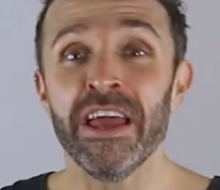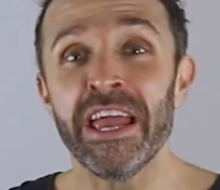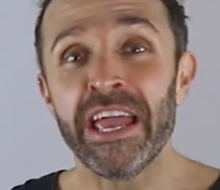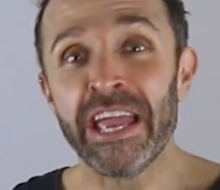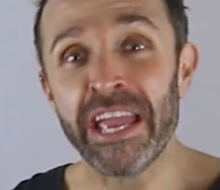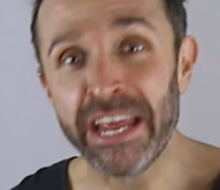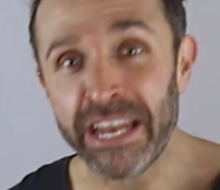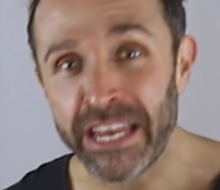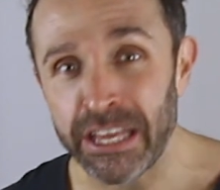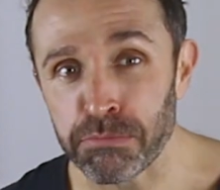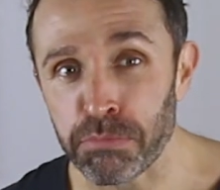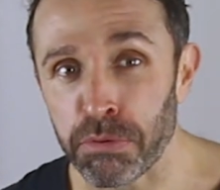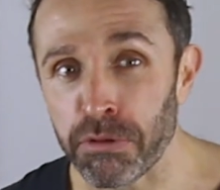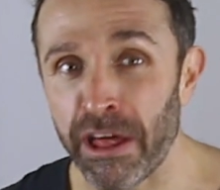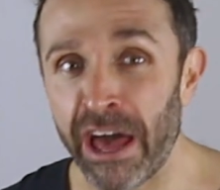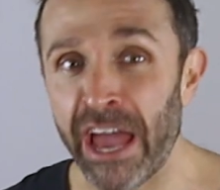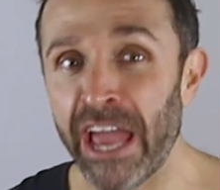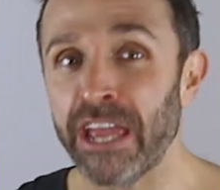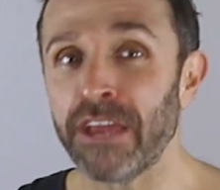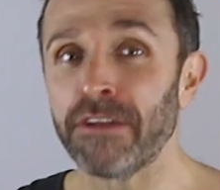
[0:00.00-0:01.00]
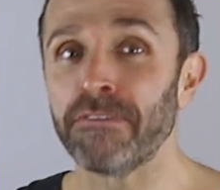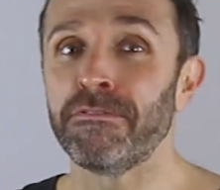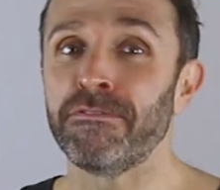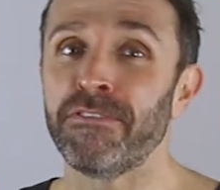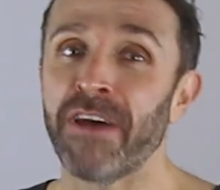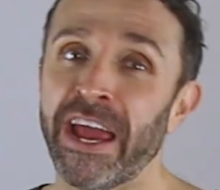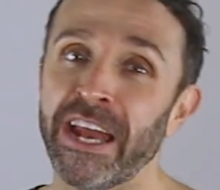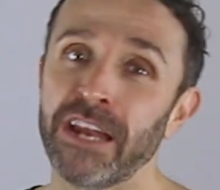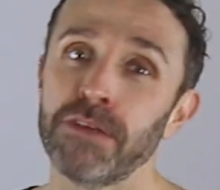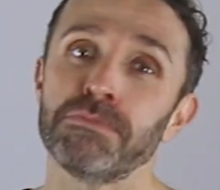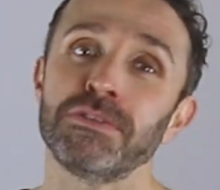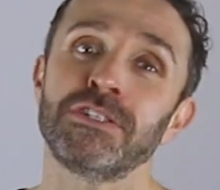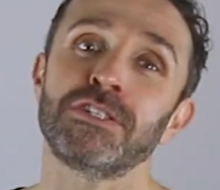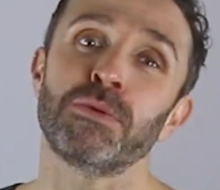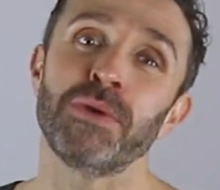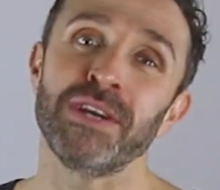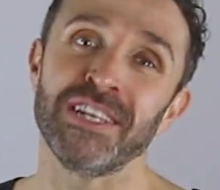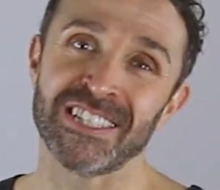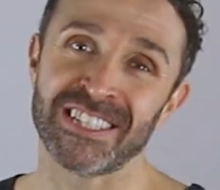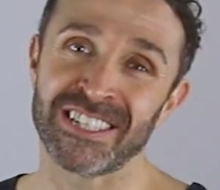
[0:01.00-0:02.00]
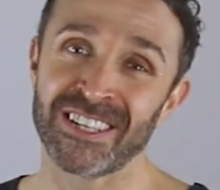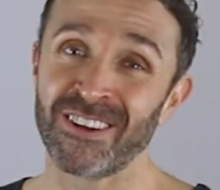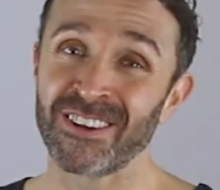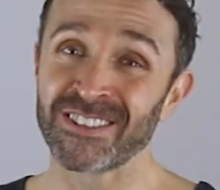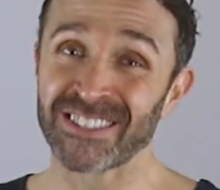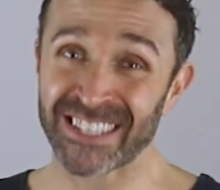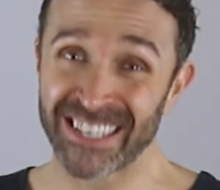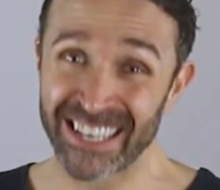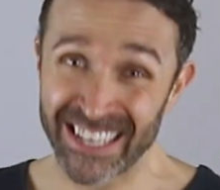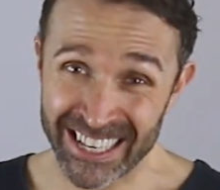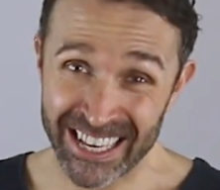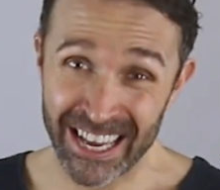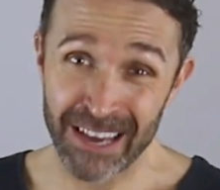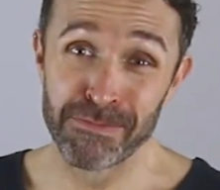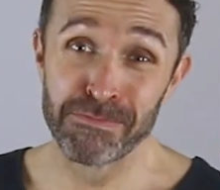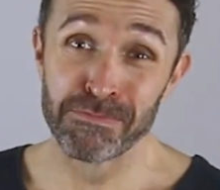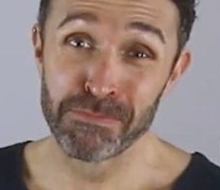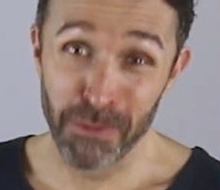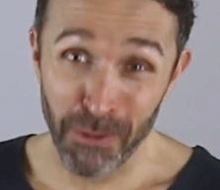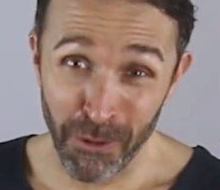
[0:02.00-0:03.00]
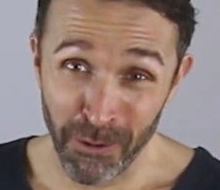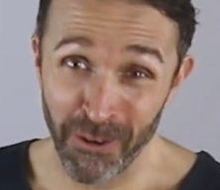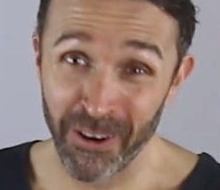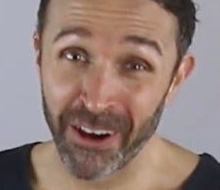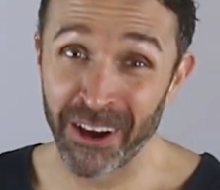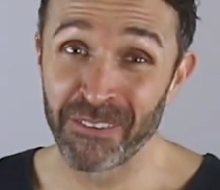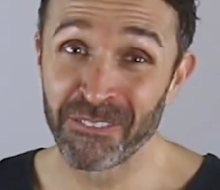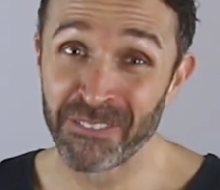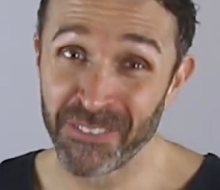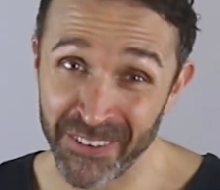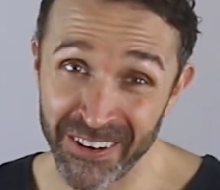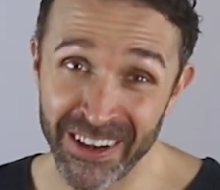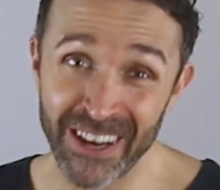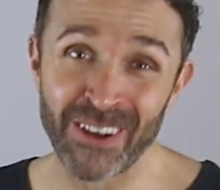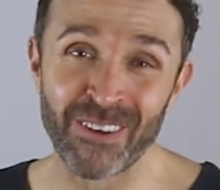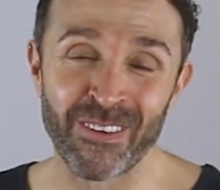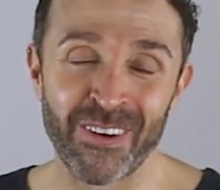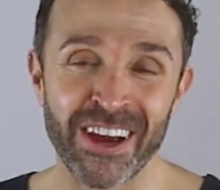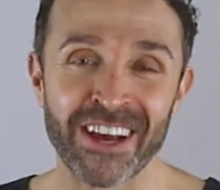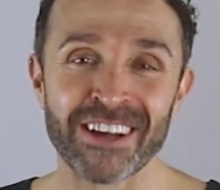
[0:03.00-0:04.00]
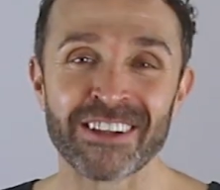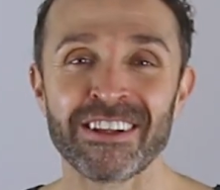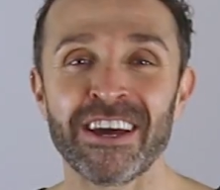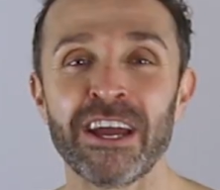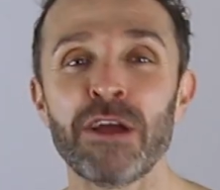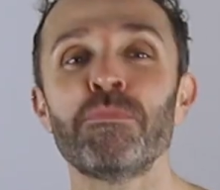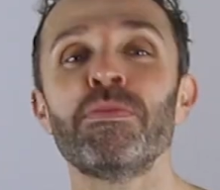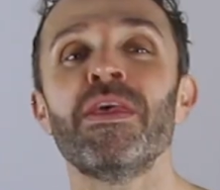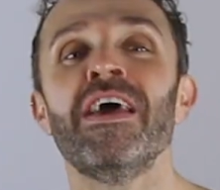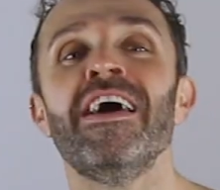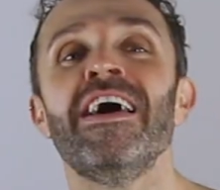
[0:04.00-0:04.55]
hitting play and fading between songs can get boring pretty quickly,